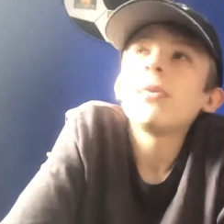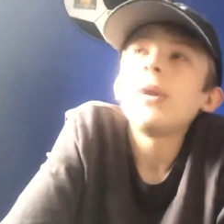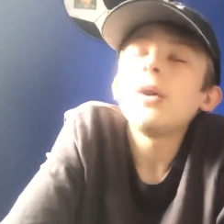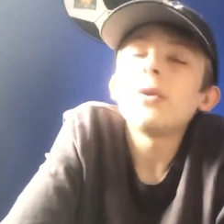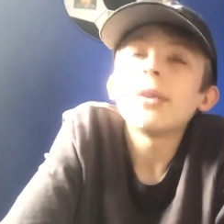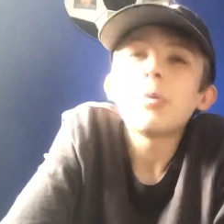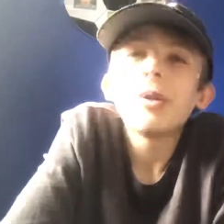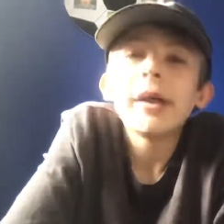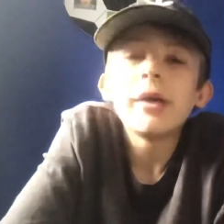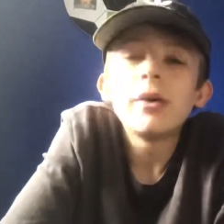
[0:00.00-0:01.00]
got that
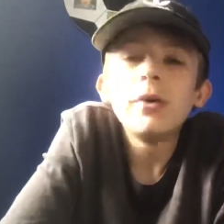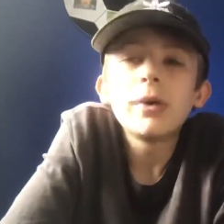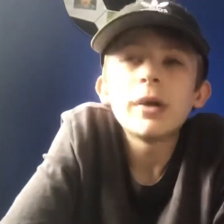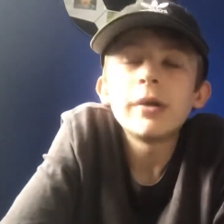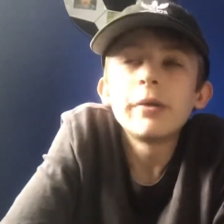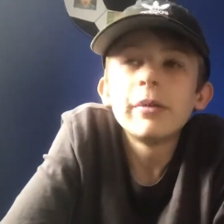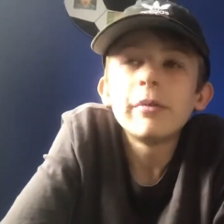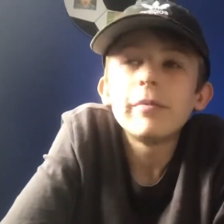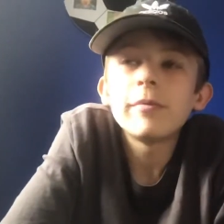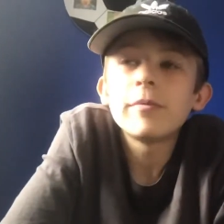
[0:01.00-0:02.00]
player who can
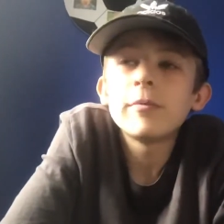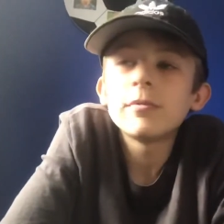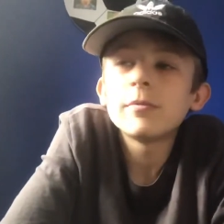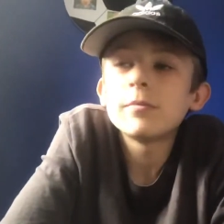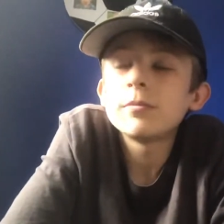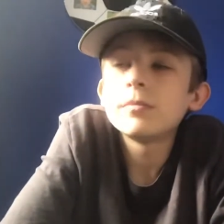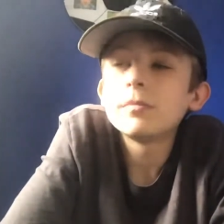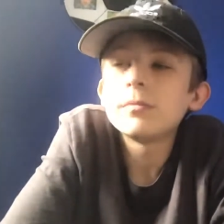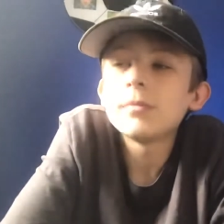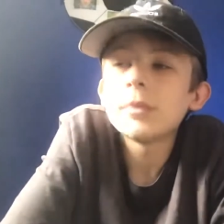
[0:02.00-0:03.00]

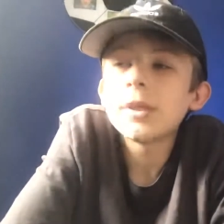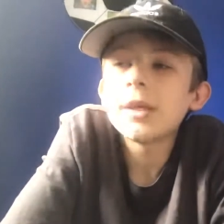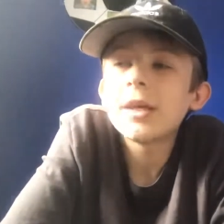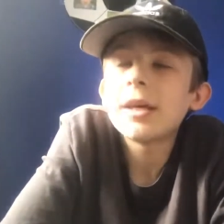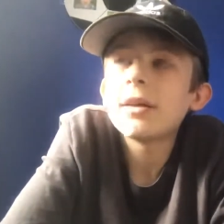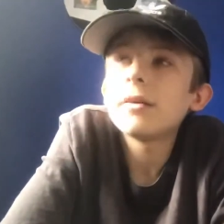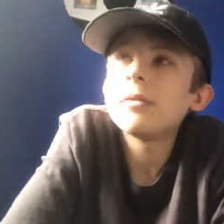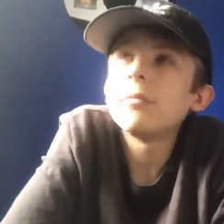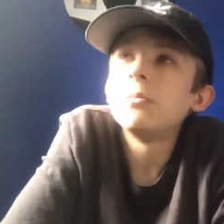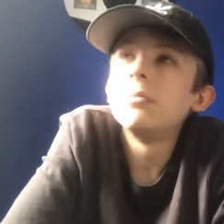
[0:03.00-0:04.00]
get
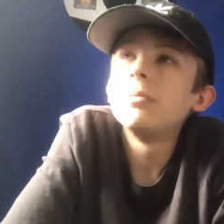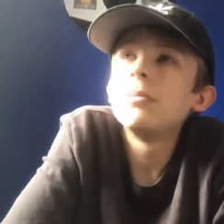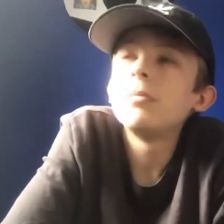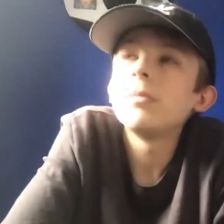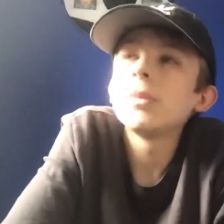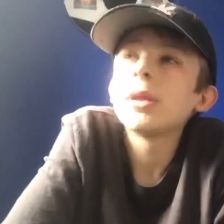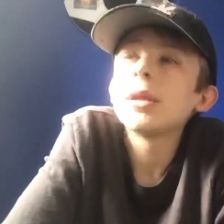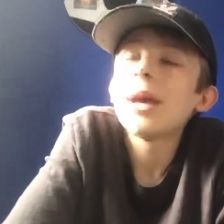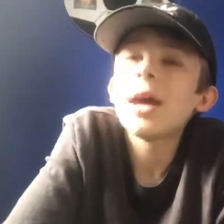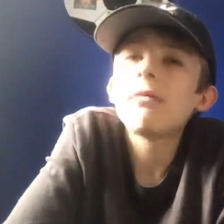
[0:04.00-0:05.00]

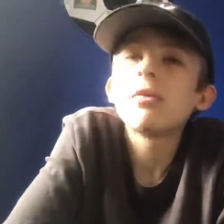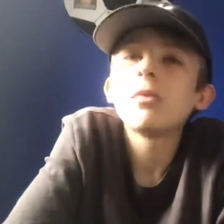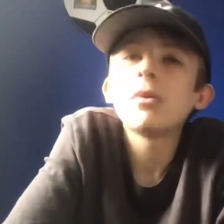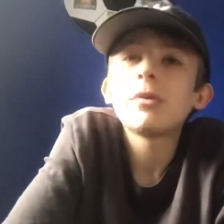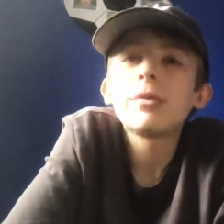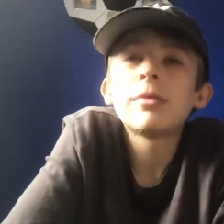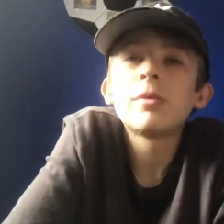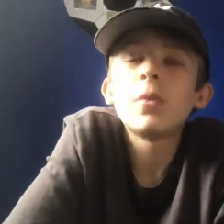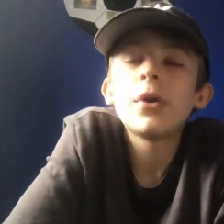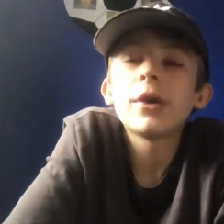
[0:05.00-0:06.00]
everyone
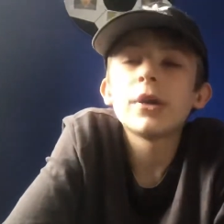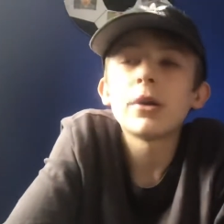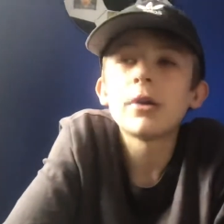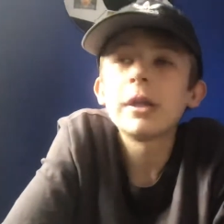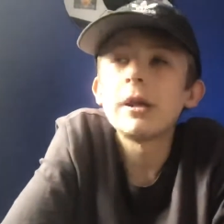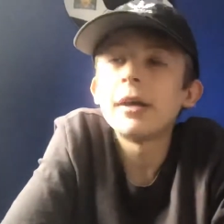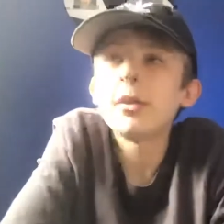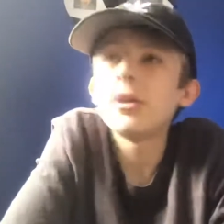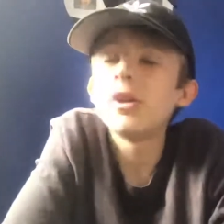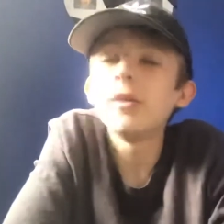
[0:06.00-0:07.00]
working hard. Like
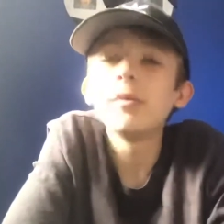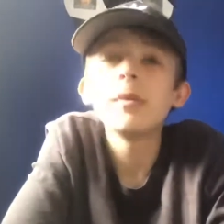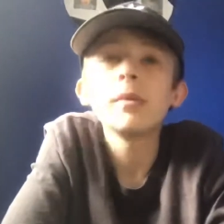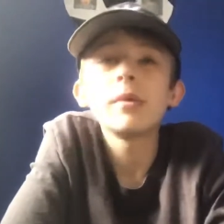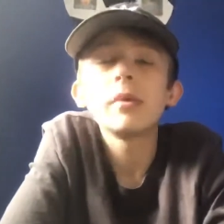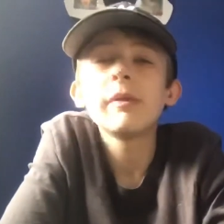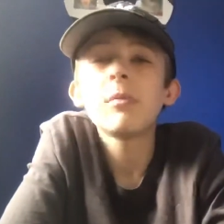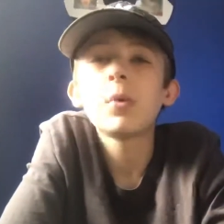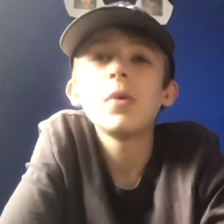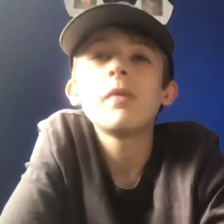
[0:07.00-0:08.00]

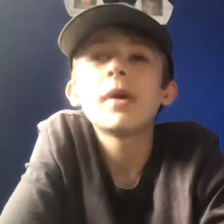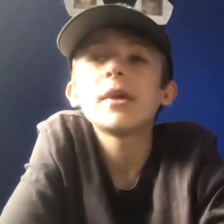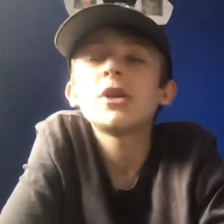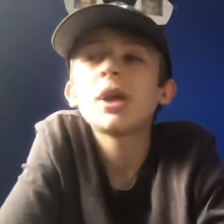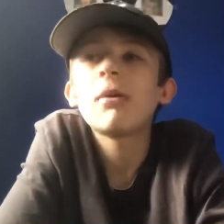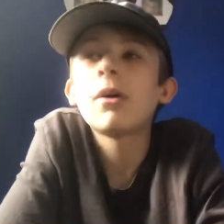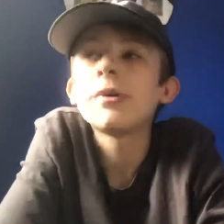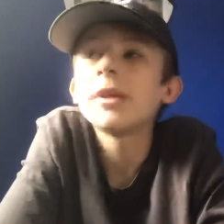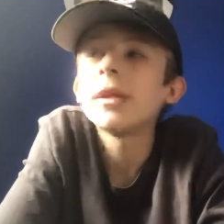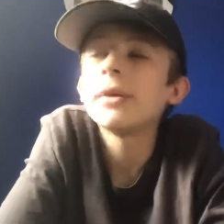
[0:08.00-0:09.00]
Liverpool have had
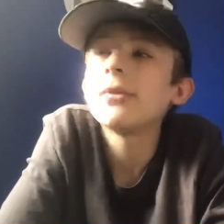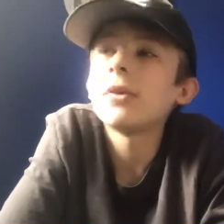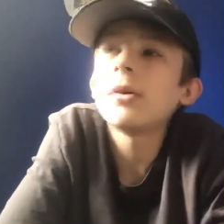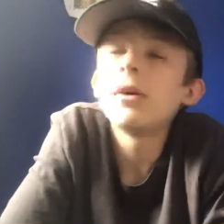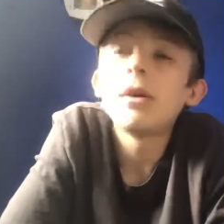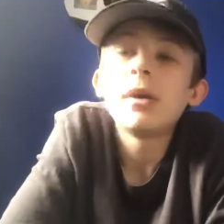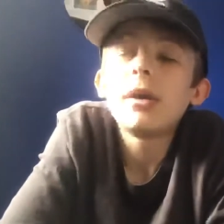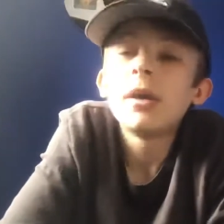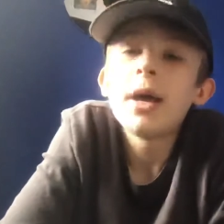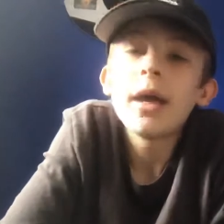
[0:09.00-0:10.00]
Gerrard, then they've got
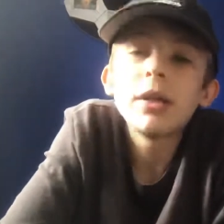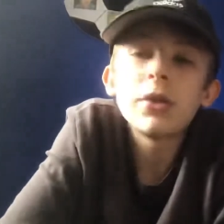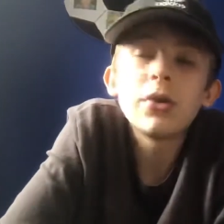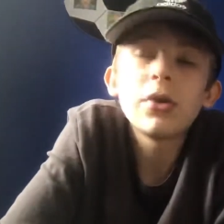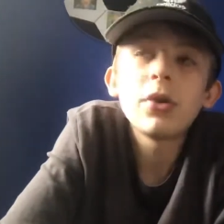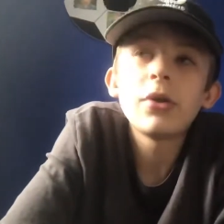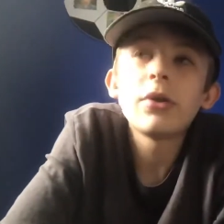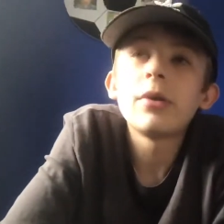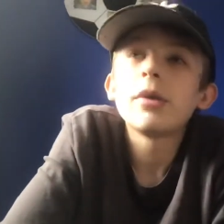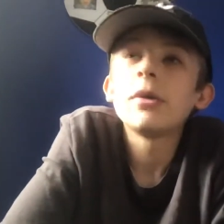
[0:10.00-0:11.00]

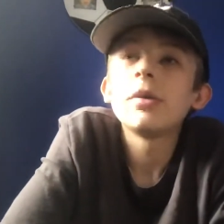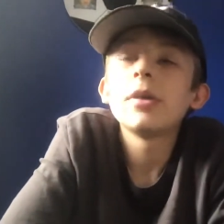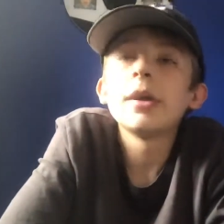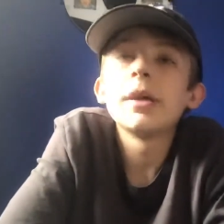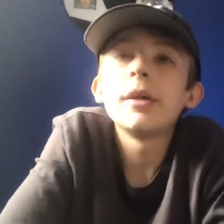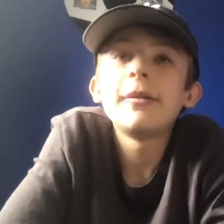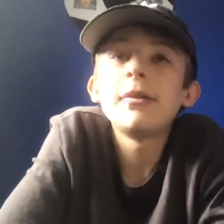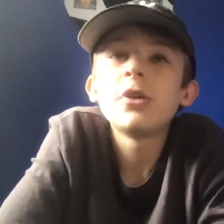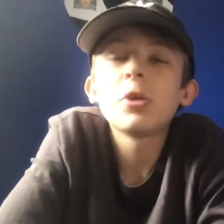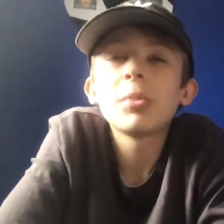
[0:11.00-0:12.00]
Henderson,
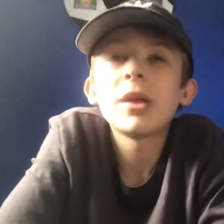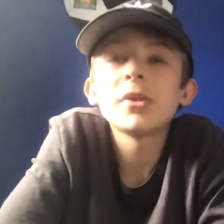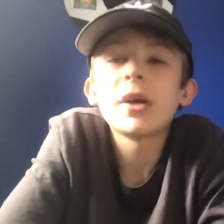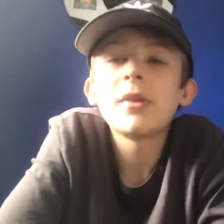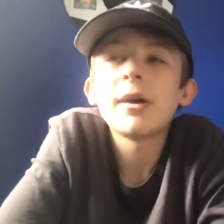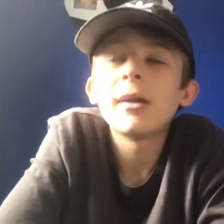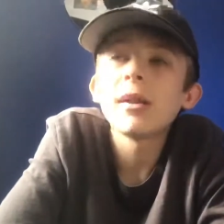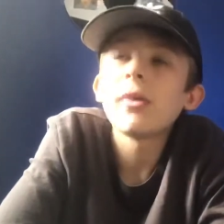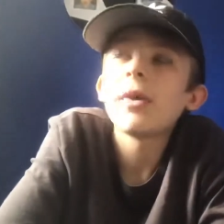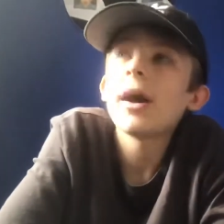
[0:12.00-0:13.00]
and just players like that.
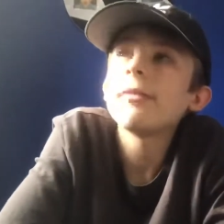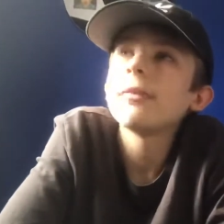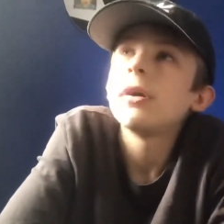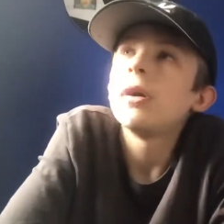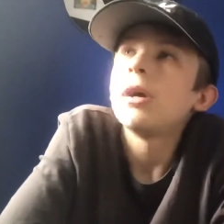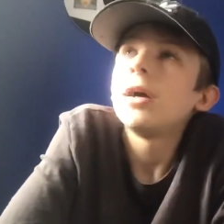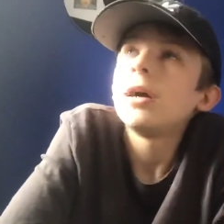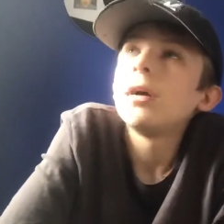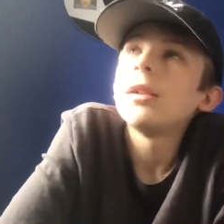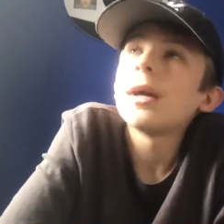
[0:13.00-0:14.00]
Like they have
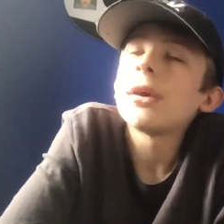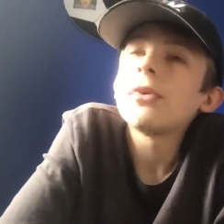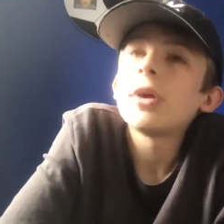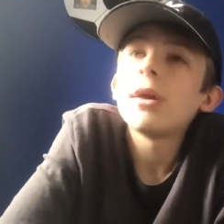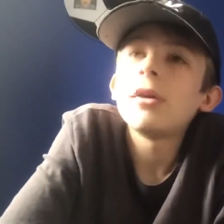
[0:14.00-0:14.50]
Lacazette and